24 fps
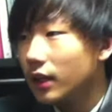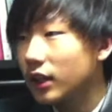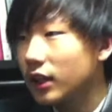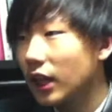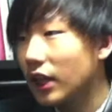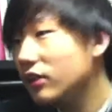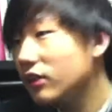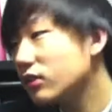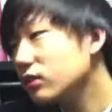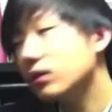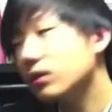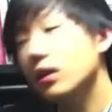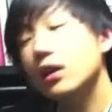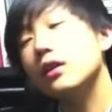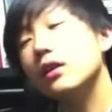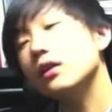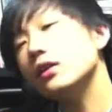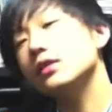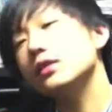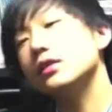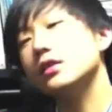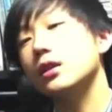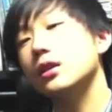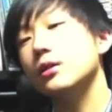can you
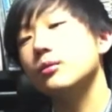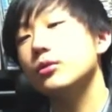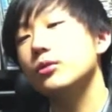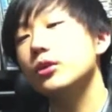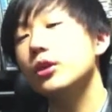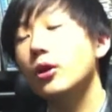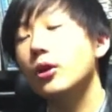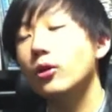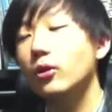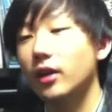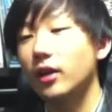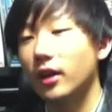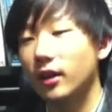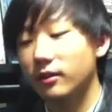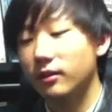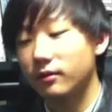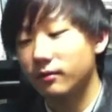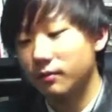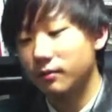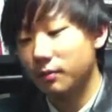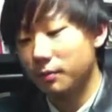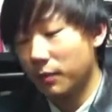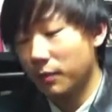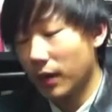tell us some
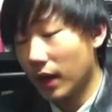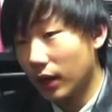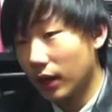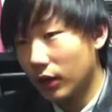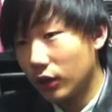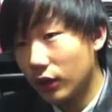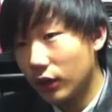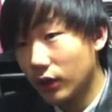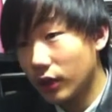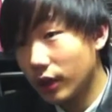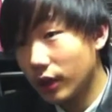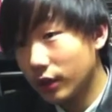background